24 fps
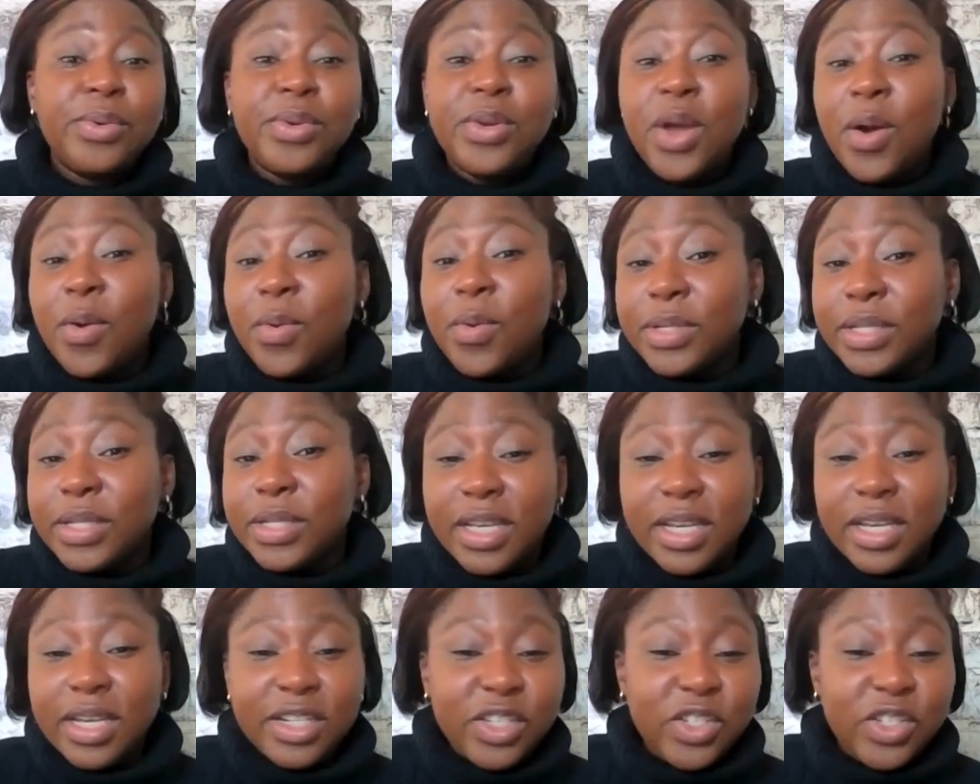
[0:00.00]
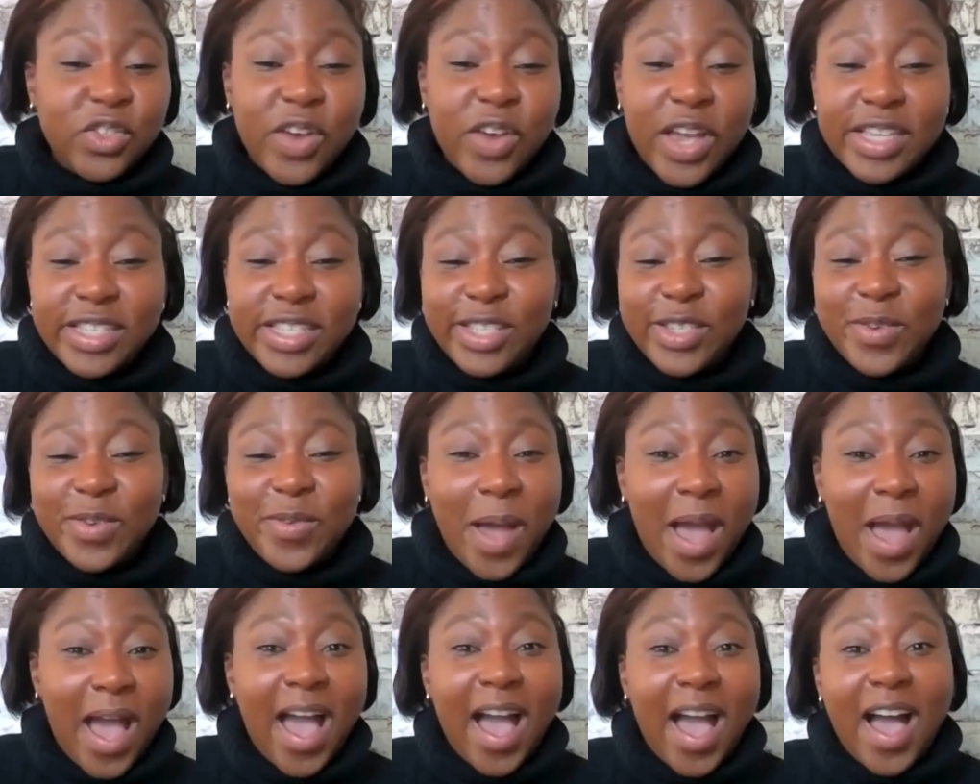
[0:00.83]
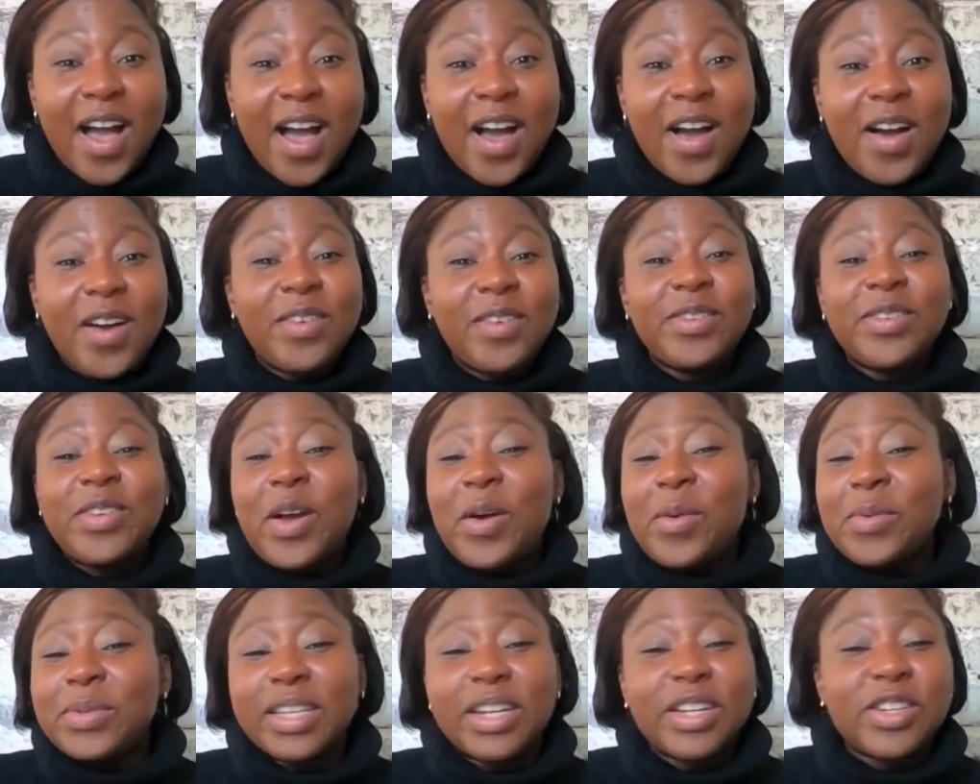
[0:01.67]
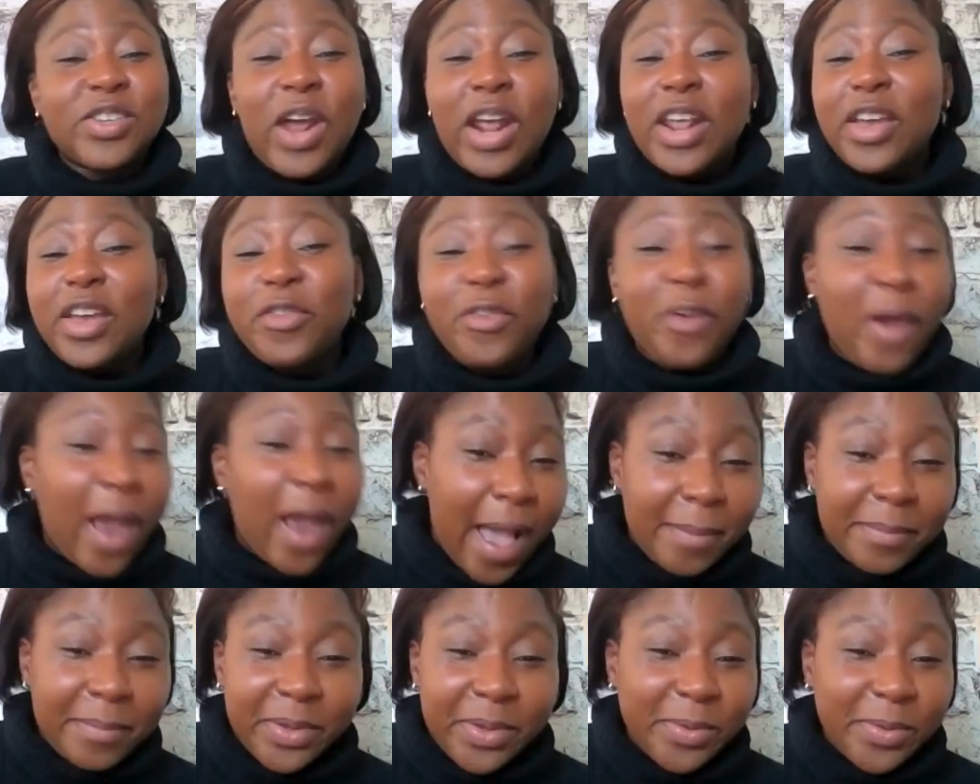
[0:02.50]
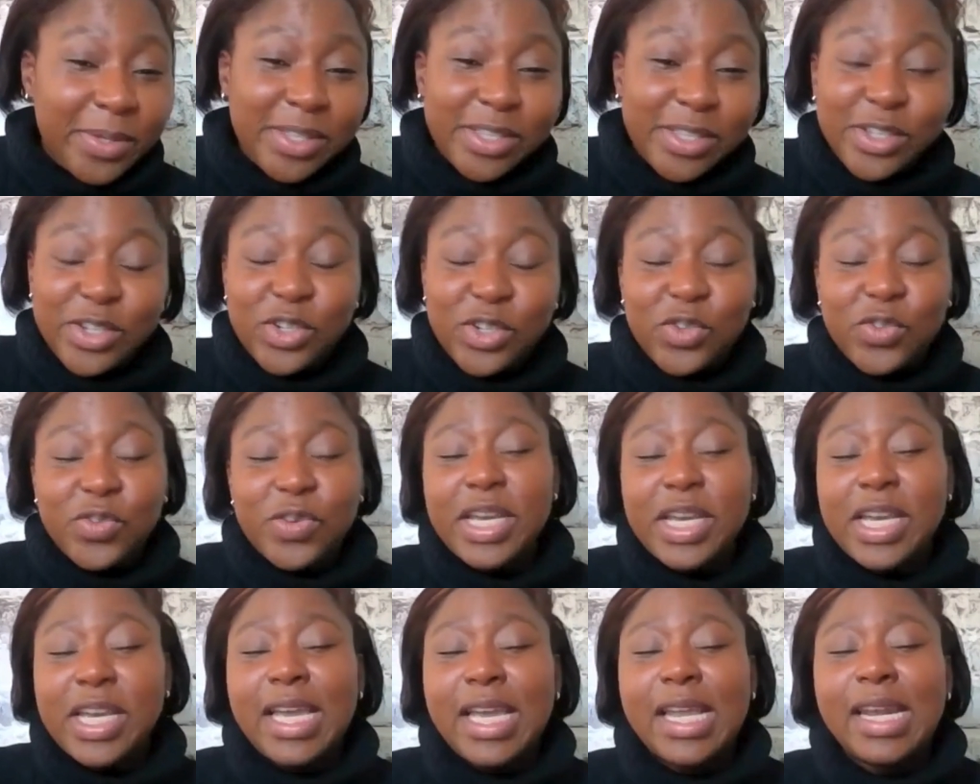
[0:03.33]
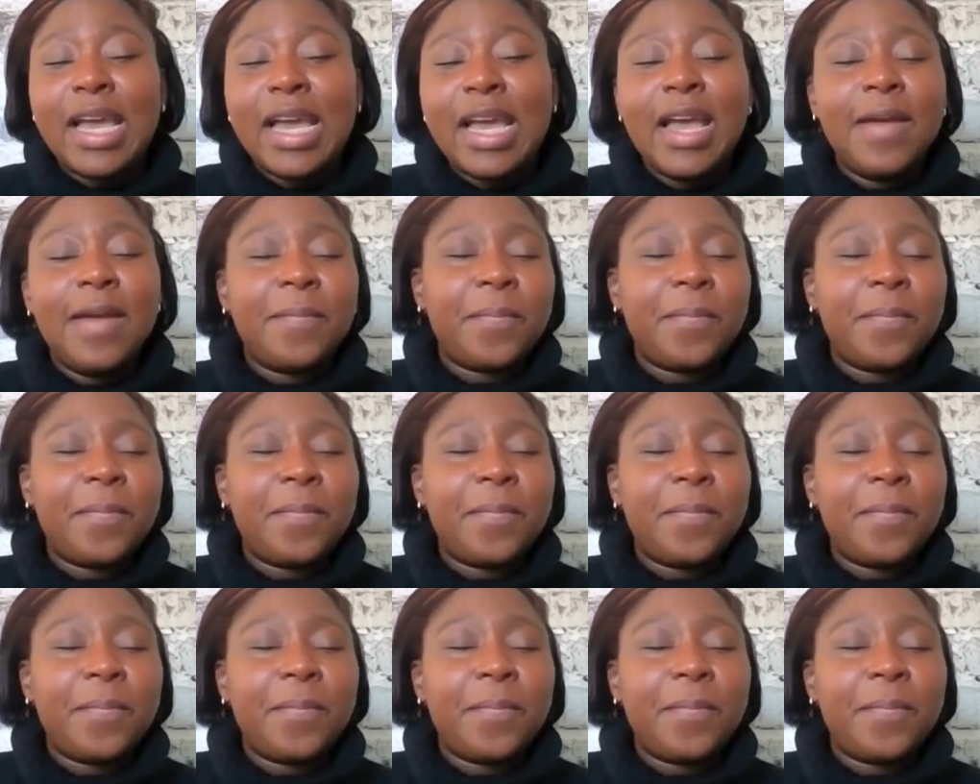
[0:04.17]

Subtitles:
No one's going to stress you out. No one's going to try to grab you in the street.